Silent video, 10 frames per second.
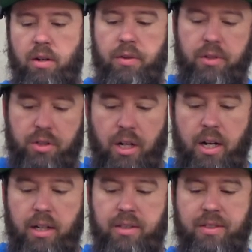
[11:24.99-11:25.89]
are the
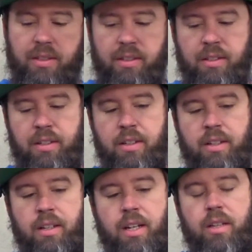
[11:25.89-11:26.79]
shocks
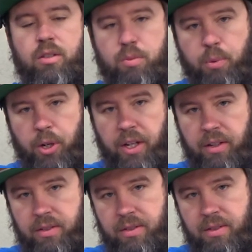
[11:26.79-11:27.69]
and
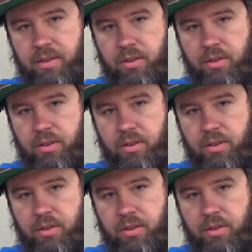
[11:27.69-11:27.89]
springs.